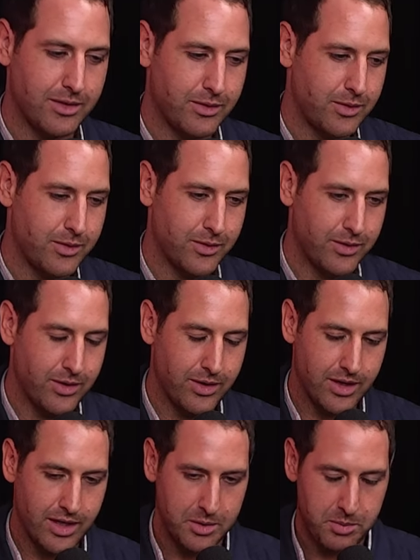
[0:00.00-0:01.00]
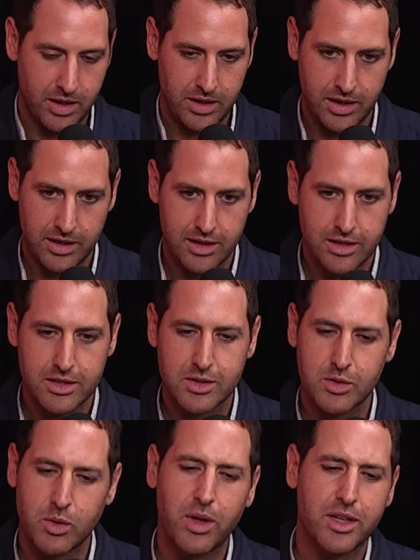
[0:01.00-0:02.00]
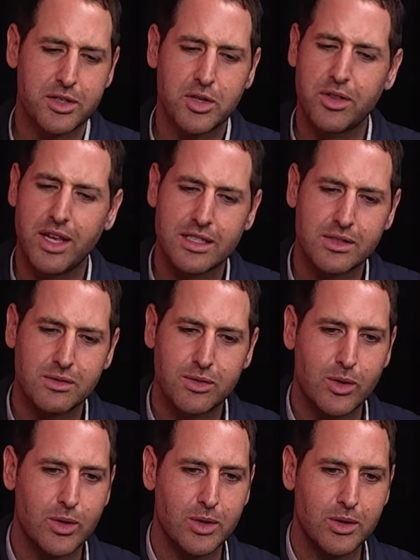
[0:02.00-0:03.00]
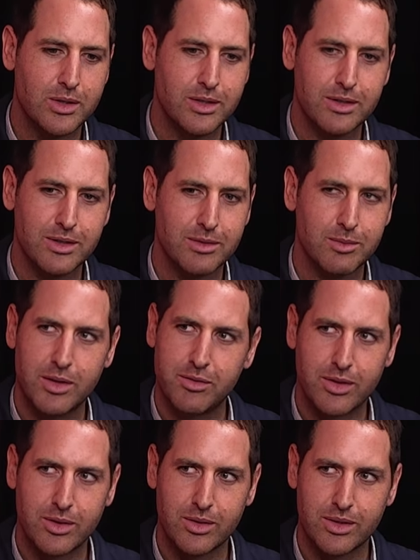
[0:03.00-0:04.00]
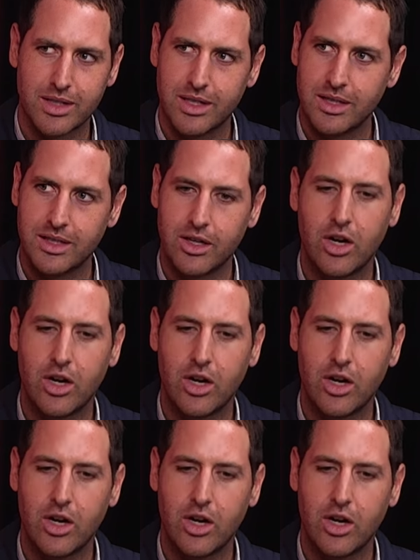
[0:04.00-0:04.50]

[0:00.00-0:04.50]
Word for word: it's 13 apparently. 2004 midfield gun. Yes.